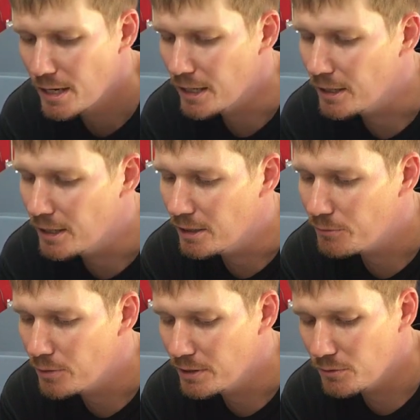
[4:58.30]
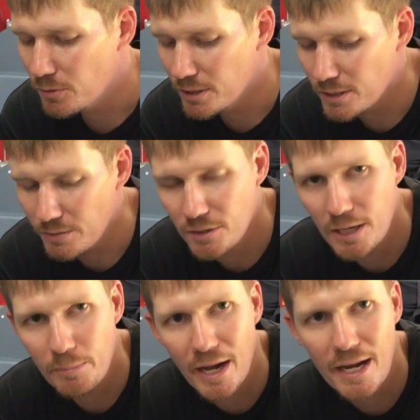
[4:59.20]
I find if you
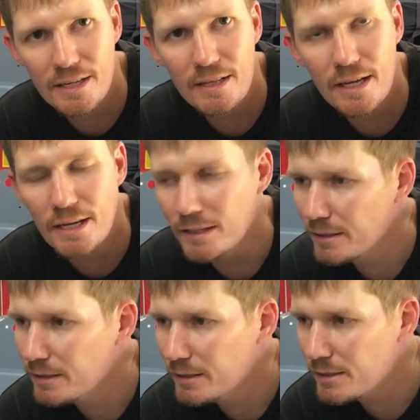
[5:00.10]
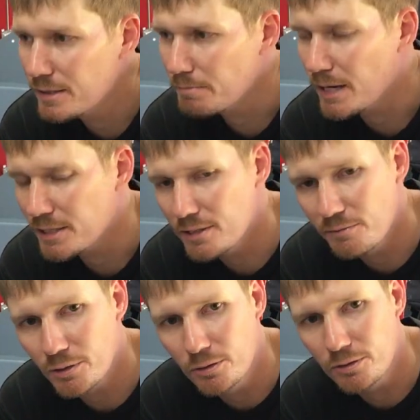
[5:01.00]
get paint in there, it just makes it
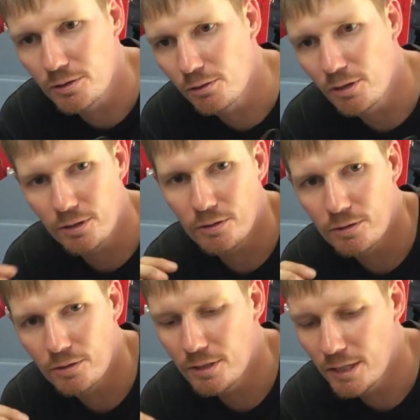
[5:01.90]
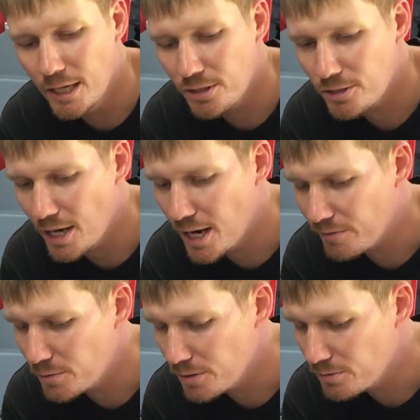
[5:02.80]
difficult to slide it onto the
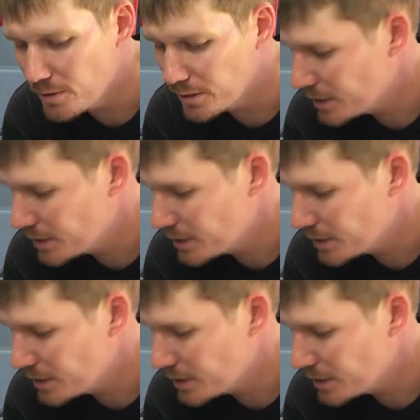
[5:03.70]
shaft where it's meant